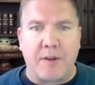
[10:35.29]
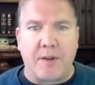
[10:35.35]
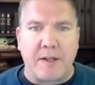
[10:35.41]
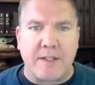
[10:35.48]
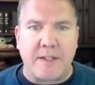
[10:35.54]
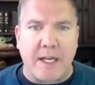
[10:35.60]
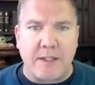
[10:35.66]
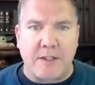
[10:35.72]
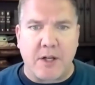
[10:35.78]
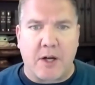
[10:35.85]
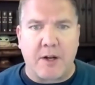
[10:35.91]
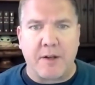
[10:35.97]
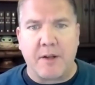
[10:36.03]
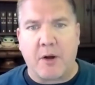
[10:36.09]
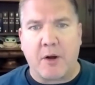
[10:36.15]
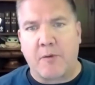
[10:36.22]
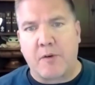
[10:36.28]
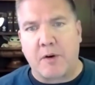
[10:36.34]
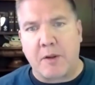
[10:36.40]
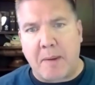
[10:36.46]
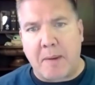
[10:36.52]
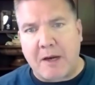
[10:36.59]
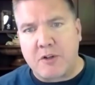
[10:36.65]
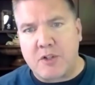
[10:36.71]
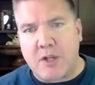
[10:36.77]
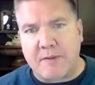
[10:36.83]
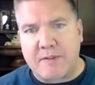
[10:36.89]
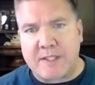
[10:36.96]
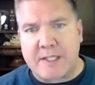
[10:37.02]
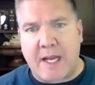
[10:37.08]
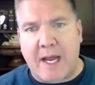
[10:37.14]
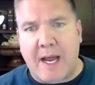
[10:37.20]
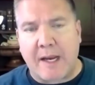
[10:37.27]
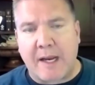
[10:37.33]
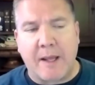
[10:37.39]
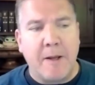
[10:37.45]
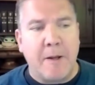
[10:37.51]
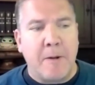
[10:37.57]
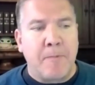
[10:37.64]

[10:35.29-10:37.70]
these things on over in the Microsoft stack.